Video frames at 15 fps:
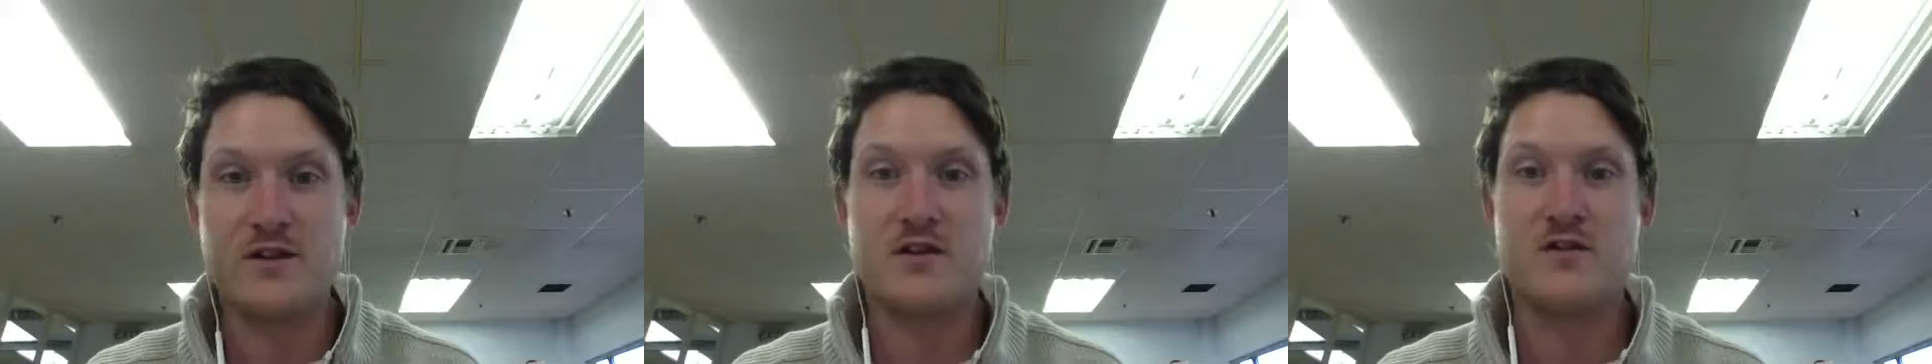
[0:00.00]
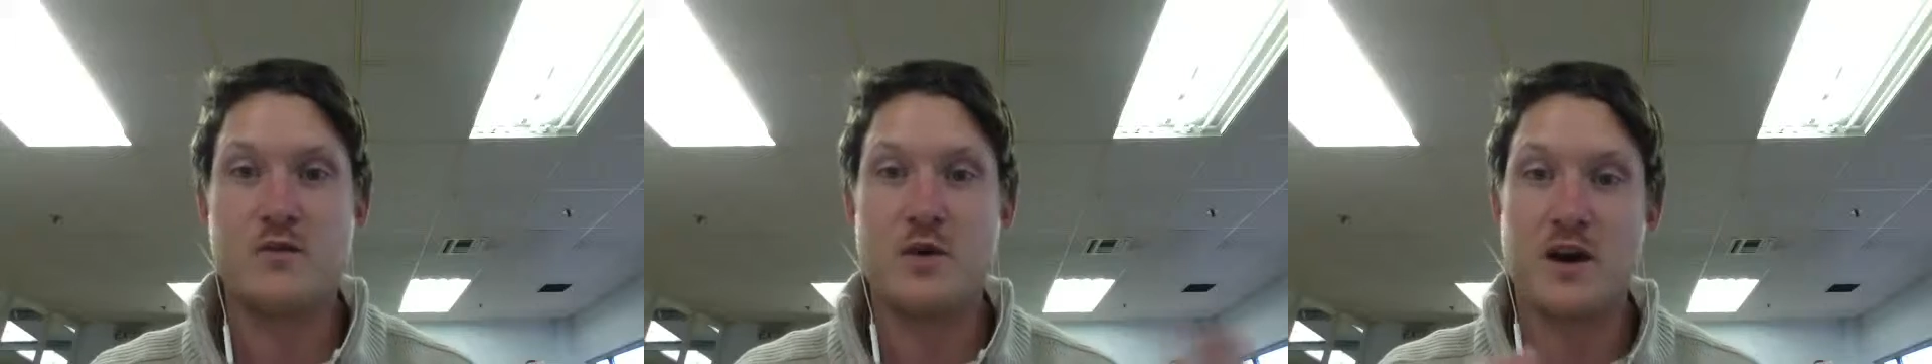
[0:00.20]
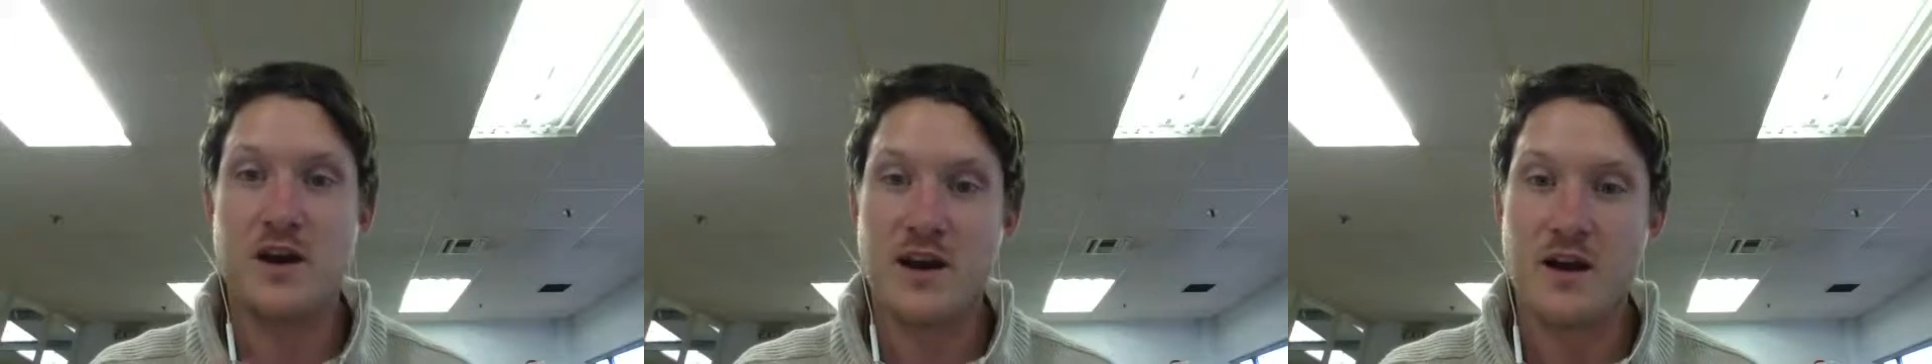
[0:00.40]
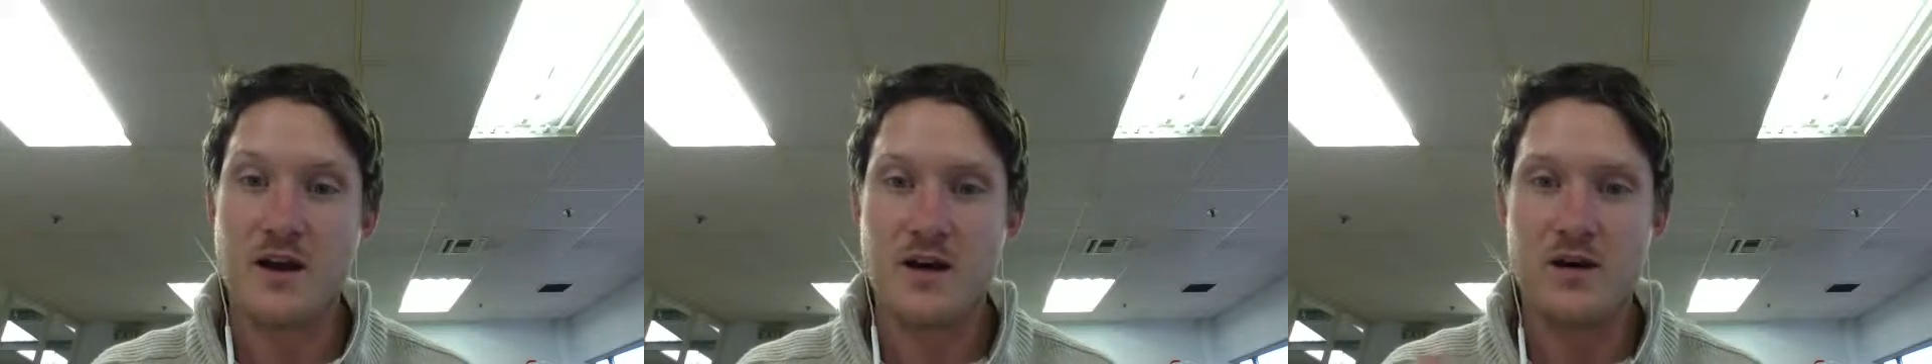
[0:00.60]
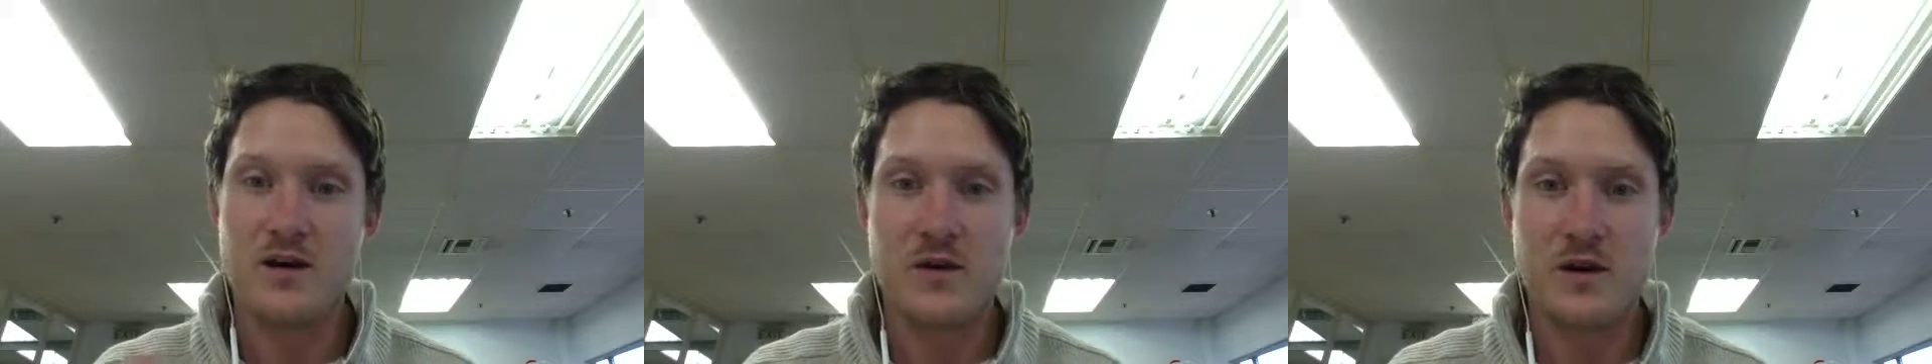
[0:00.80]
because you're working
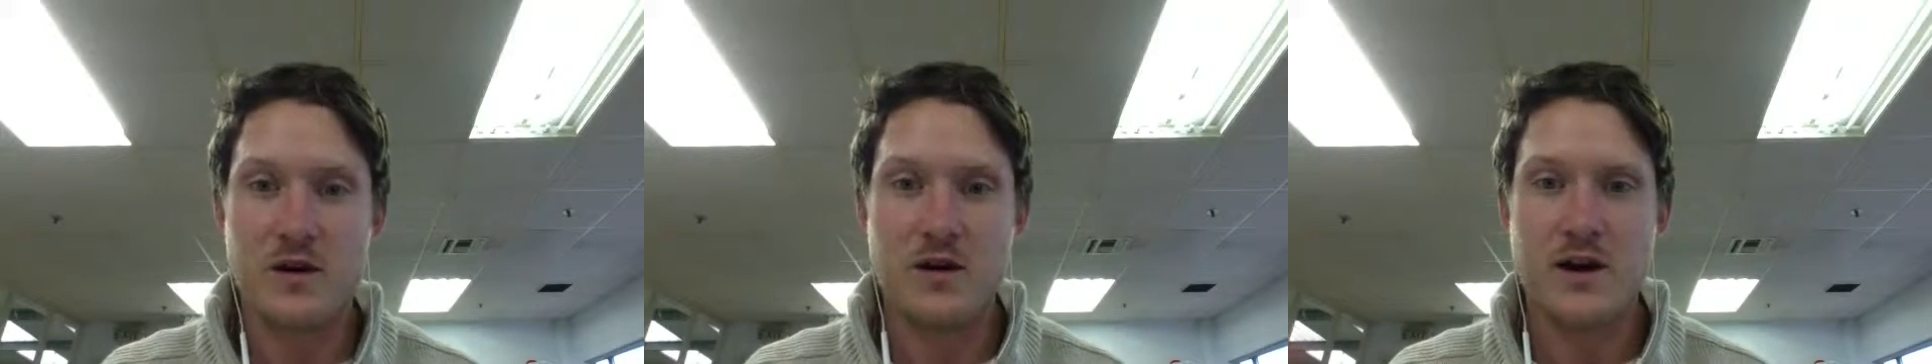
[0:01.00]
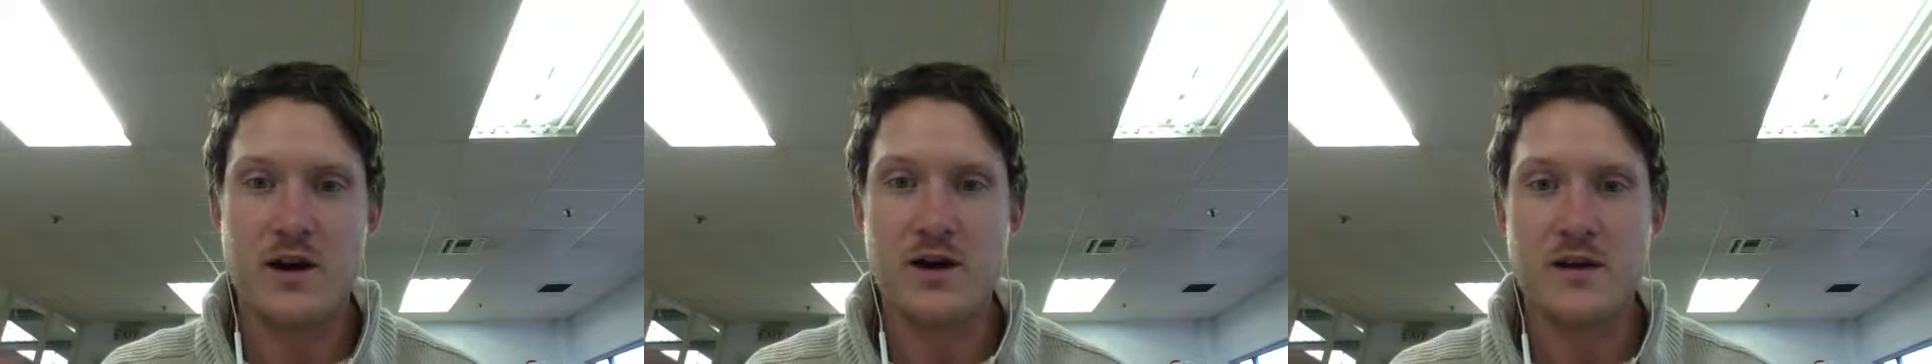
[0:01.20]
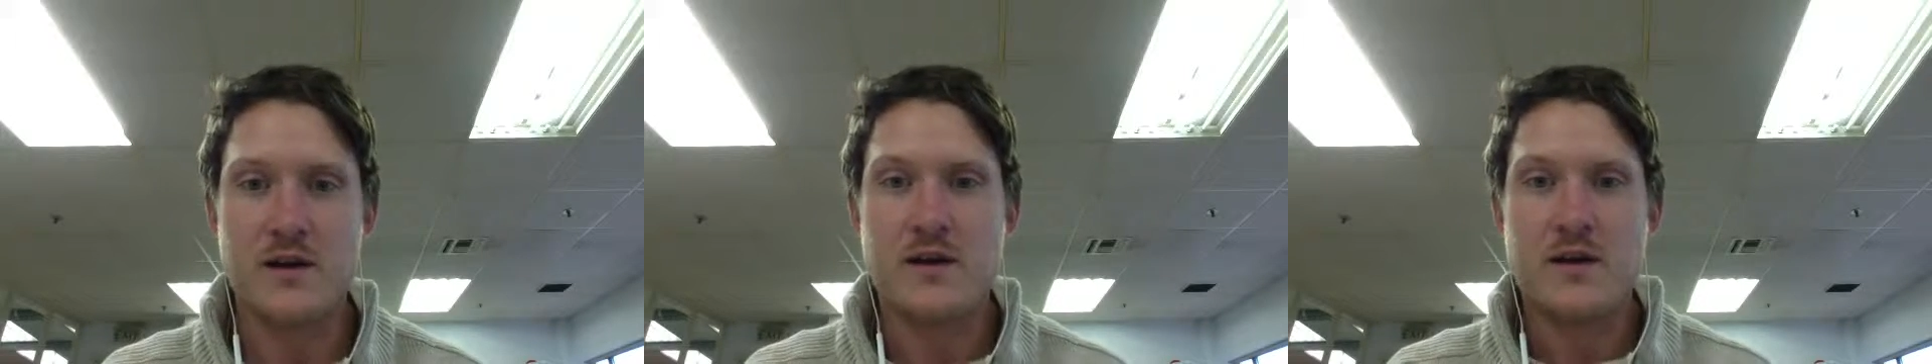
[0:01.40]
harder for longer.